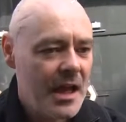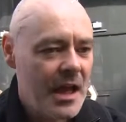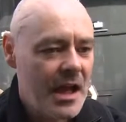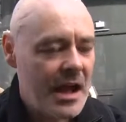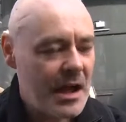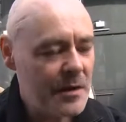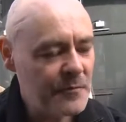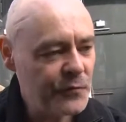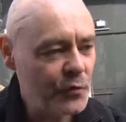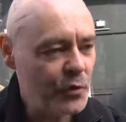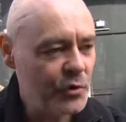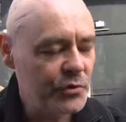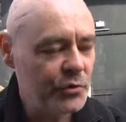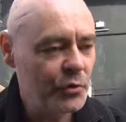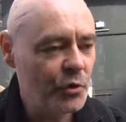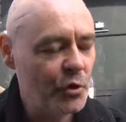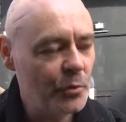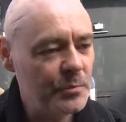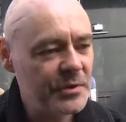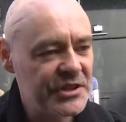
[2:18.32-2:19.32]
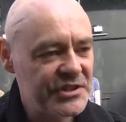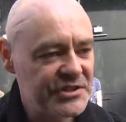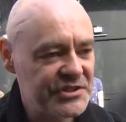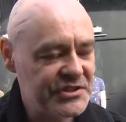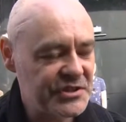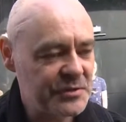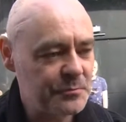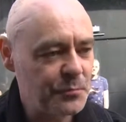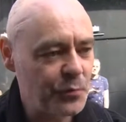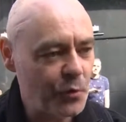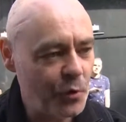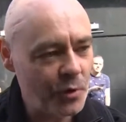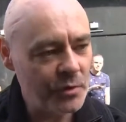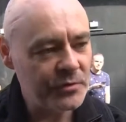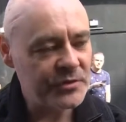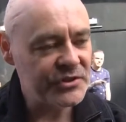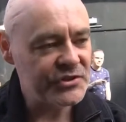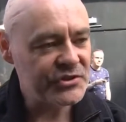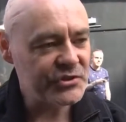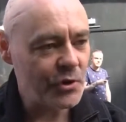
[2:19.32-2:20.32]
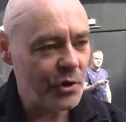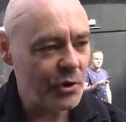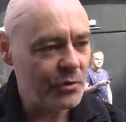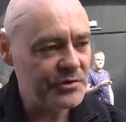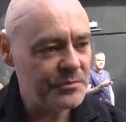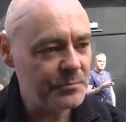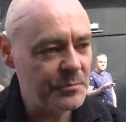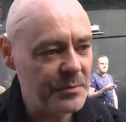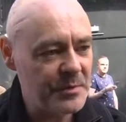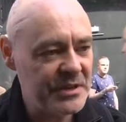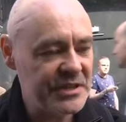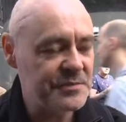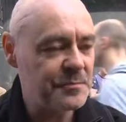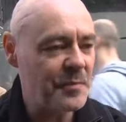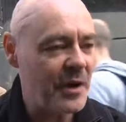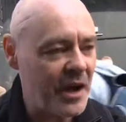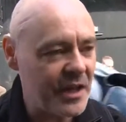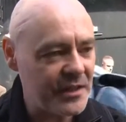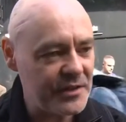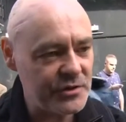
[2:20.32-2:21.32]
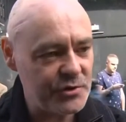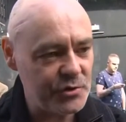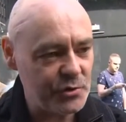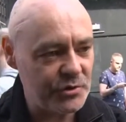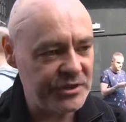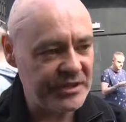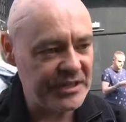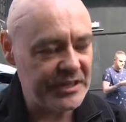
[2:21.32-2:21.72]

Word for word: I'm voting no because it's important that Scotland remains part of the